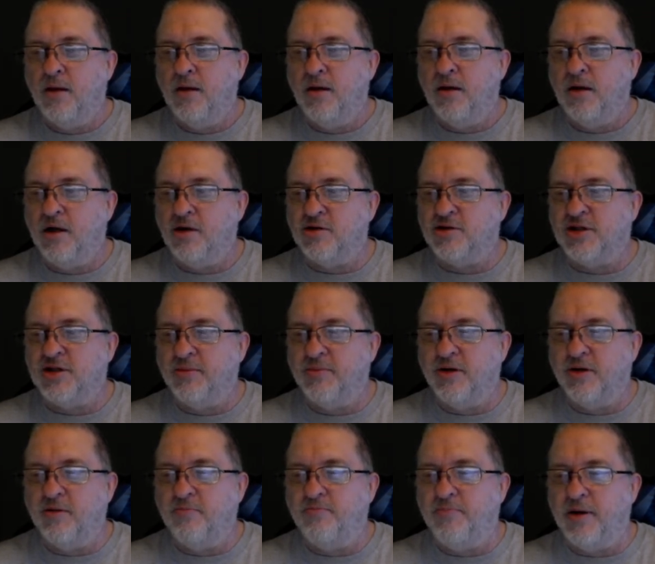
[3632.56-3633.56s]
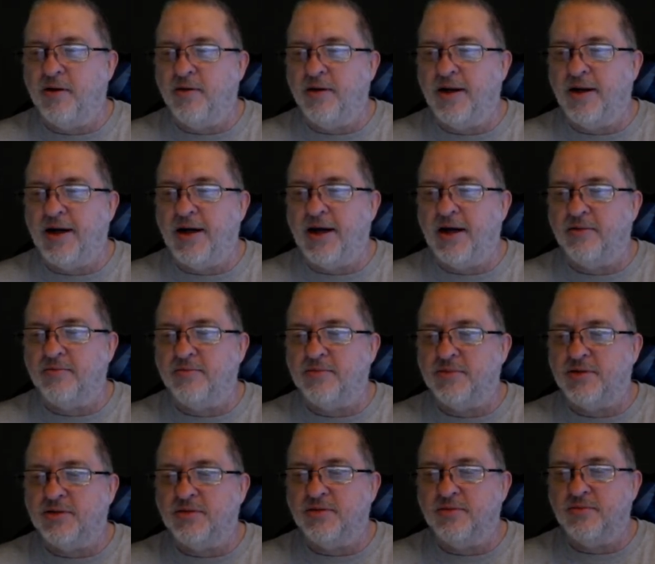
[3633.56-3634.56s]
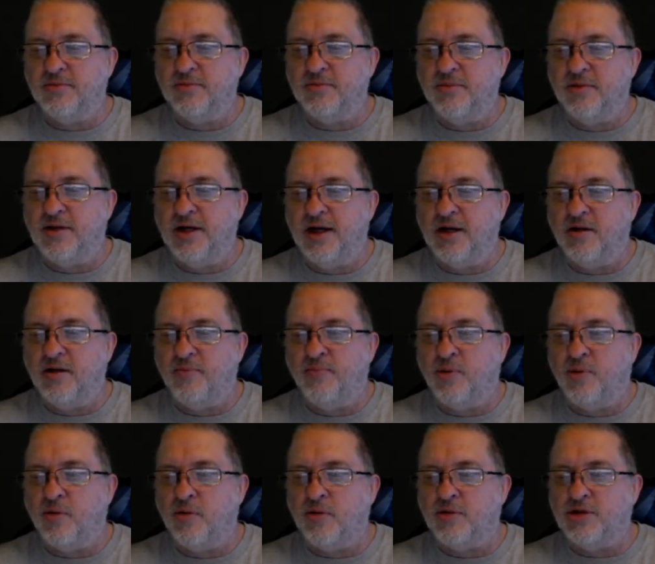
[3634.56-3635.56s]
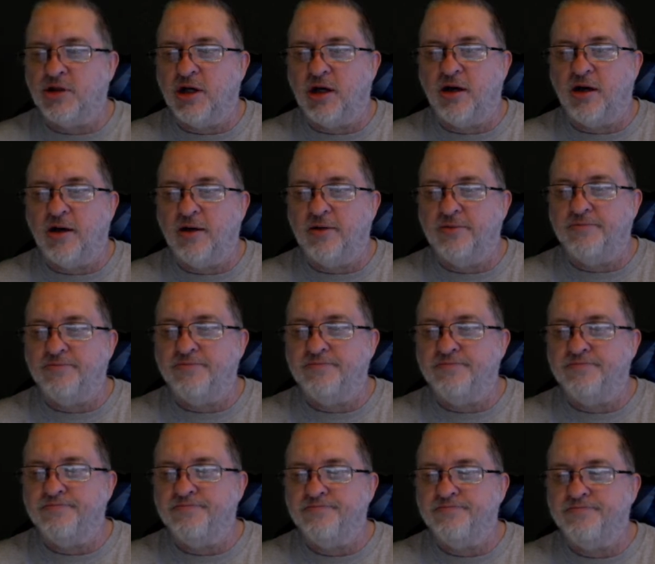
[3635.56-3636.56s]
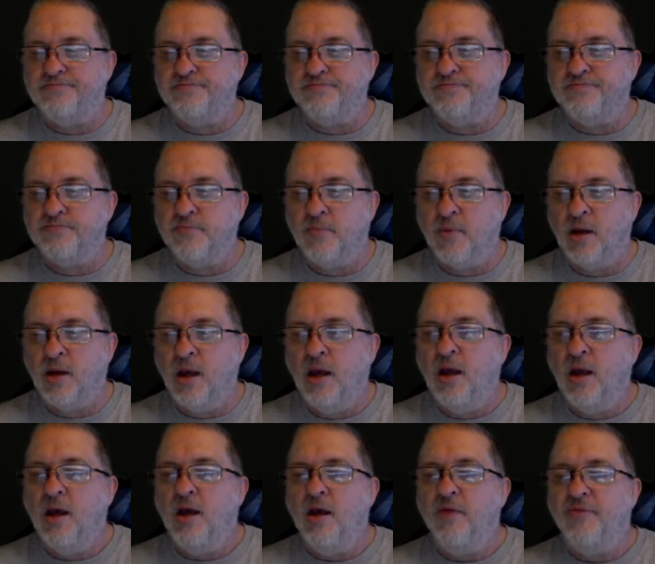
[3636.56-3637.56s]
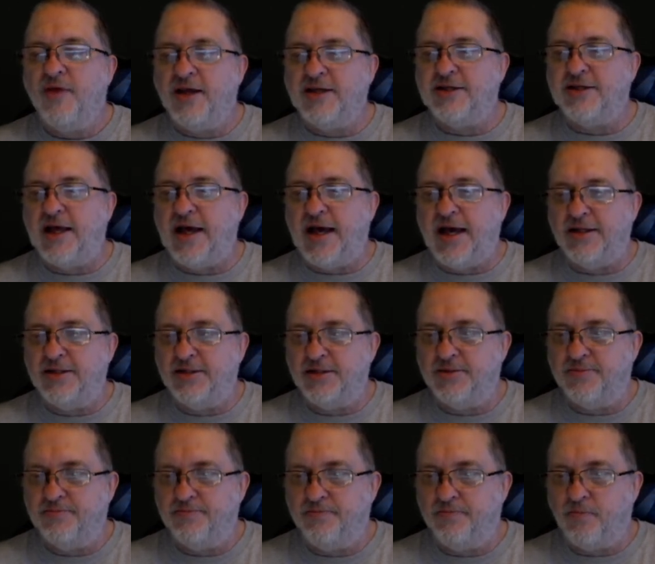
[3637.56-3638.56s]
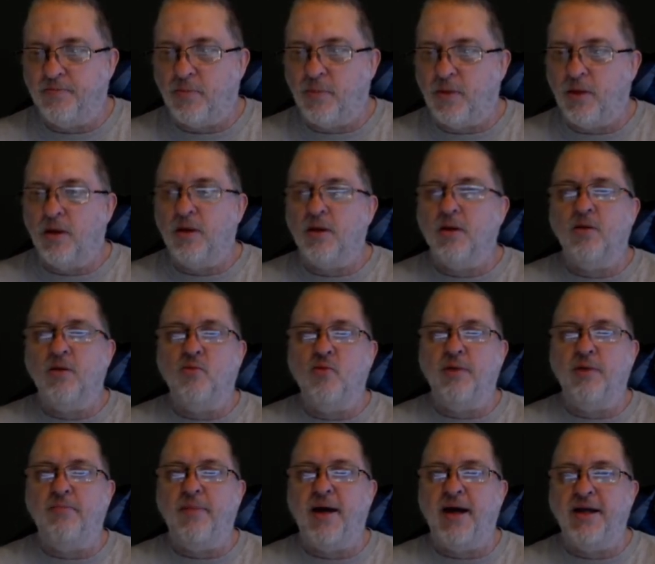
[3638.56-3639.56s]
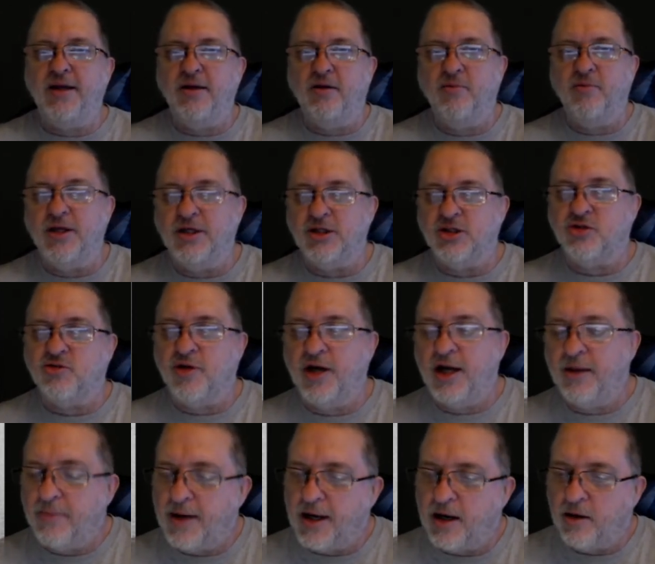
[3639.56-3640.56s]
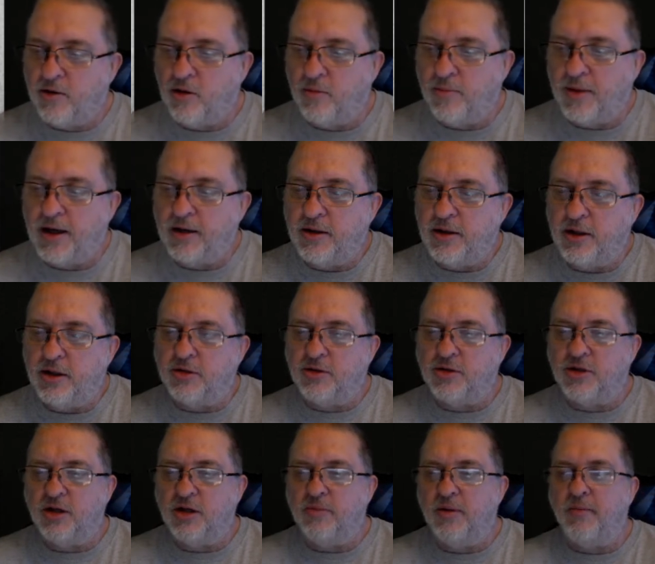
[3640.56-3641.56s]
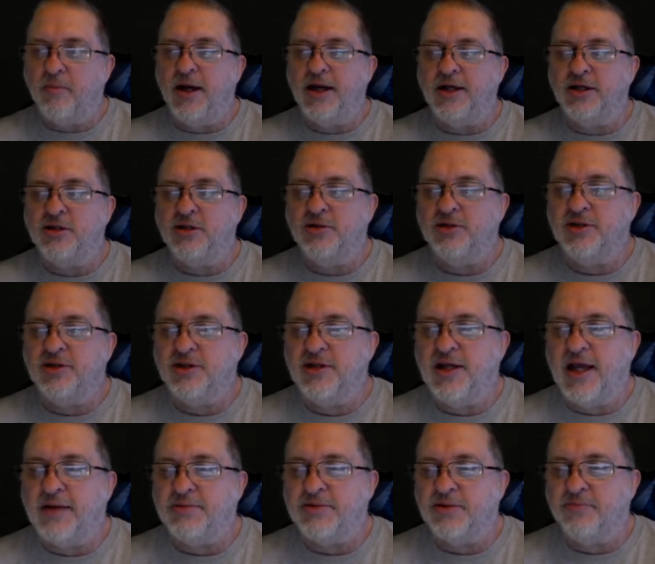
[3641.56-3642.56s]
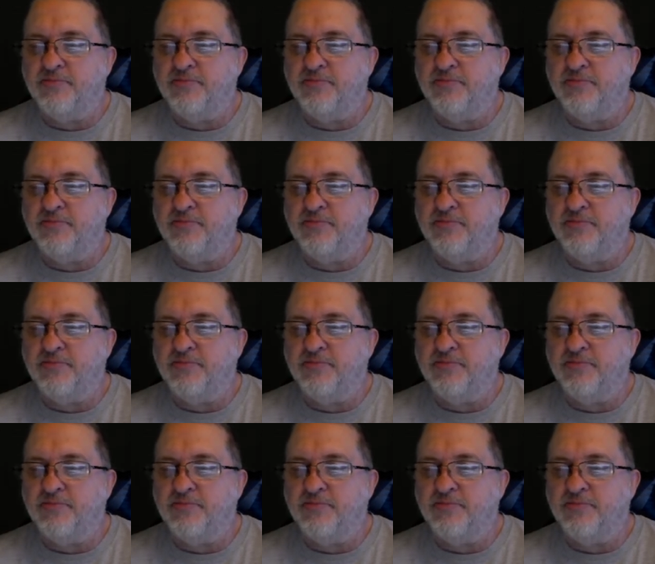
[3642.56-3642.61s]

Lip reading: Here's some of your building items. You got a little portal john. These lights, we may on this stream, I don't know about YouTube, I may snap some